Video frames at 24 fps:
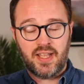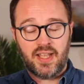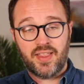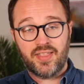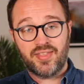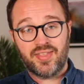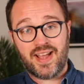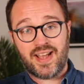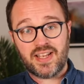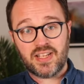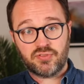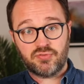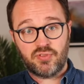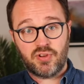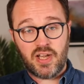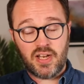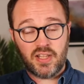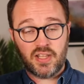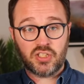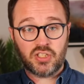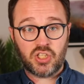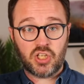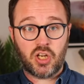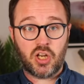That's really
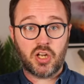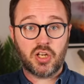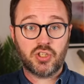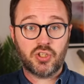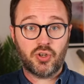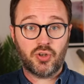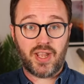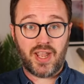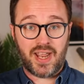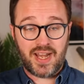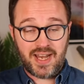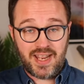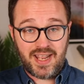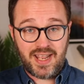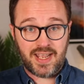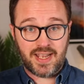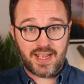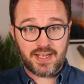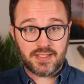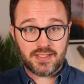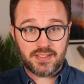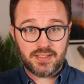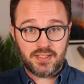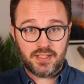the charge you're getting
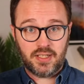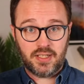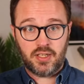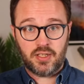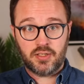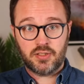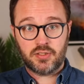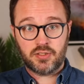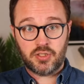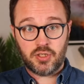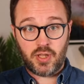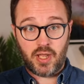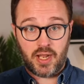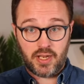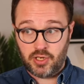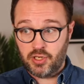hit to that.